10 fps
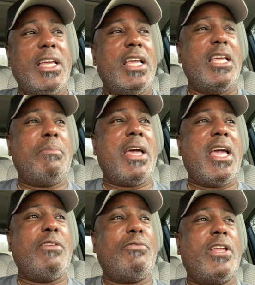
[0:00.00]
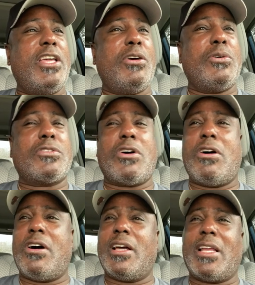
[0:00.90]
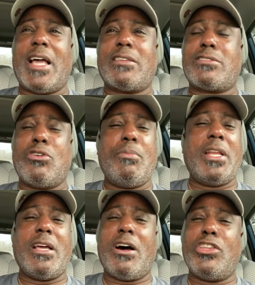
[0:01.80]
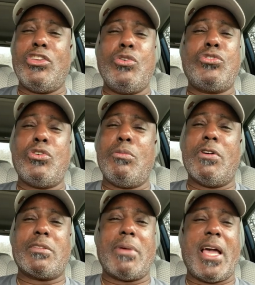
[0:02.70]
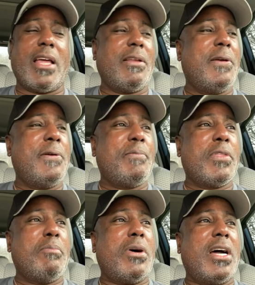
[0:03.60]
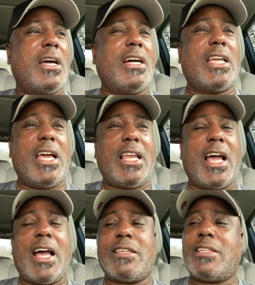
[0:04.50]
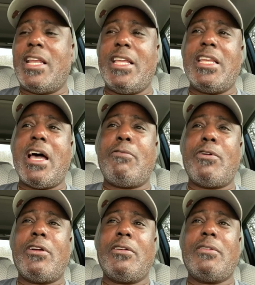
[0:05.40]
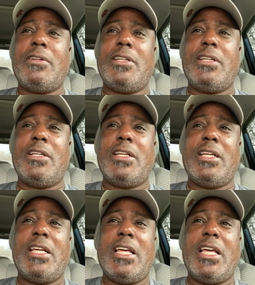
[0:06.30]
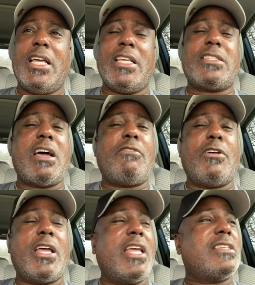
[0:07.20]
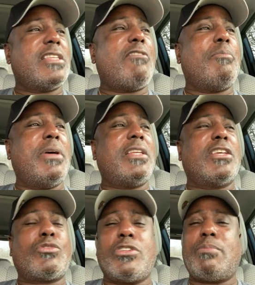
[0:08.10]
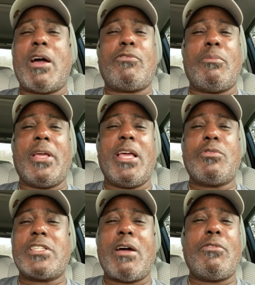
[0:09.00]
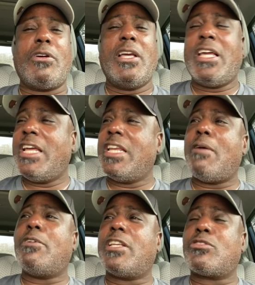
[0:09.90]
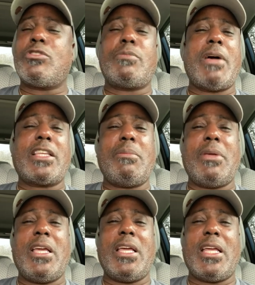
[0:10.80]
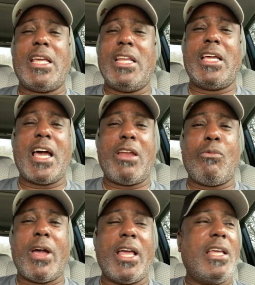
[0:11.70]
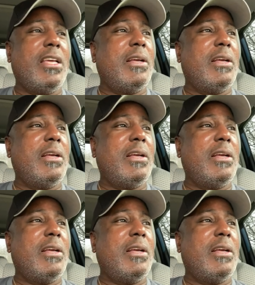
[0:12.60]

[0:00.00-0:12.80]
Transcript: He made videos on like so many other YouTubers, man. But again, like I said, he never he's never he's never been disrespectful to me. He was never he never disrespected me in any kind of way.